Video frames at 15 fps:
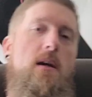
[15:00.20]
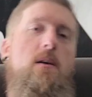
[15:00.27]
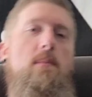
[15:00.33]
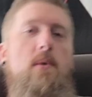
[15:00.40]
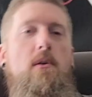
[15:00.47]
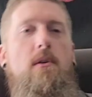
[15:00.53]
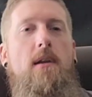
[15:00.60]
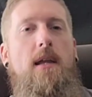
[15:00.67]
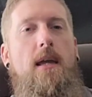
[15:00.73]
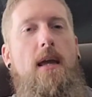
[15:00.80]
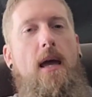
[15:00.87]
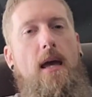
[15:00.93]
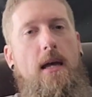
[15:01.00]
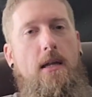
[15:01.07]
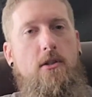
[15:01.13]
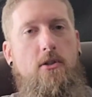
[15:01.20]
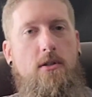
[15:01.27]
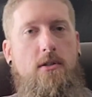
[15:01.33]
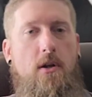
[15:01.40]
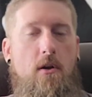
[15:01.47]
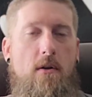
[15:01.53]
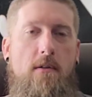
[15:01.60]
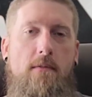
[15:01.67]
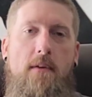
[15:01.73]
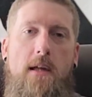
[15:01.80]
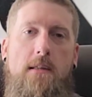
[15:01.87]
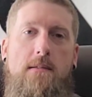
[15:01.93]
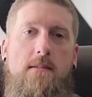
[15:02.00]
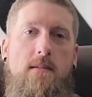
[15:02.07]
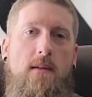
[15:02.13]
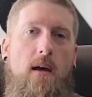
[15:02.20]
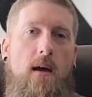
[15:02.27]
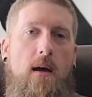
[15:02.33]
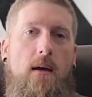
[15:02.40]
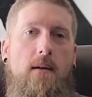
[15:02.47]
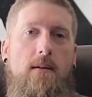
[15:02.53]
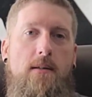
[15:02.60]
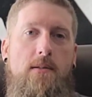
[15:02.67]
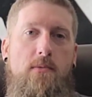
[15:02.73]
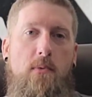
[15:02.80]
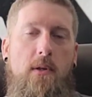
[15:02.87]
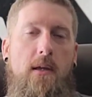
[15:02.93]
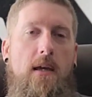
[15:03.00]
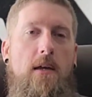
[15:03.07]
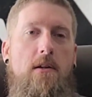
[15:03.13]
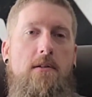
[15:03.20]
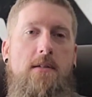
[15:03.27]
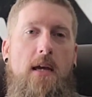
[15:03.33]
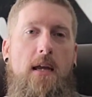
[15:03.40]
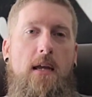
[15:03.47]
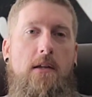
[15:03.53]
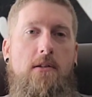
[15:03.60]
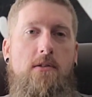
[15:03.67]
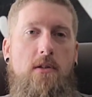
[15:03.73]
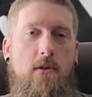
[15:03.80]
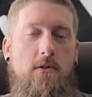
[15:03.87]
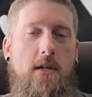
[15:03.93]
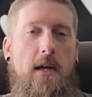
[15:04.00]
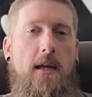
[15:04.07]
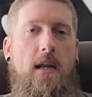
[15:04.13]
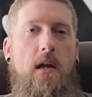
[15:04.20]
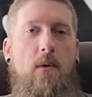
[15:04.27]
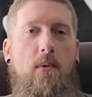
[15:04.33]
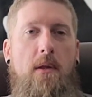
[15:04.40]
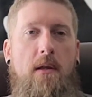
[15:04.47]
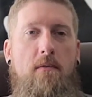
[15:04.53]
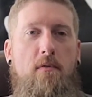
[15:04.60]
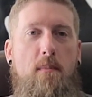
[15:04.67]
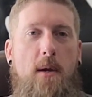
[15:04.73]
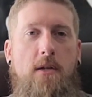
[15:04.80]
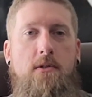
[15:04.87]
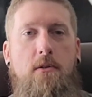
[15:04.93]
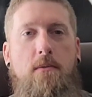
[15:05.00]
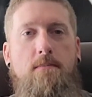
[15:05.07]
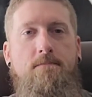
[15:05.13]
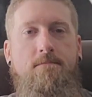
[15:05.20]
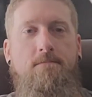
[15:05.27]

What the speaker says: community and just current events, it's really entertaining. Just go check it out. Really informational.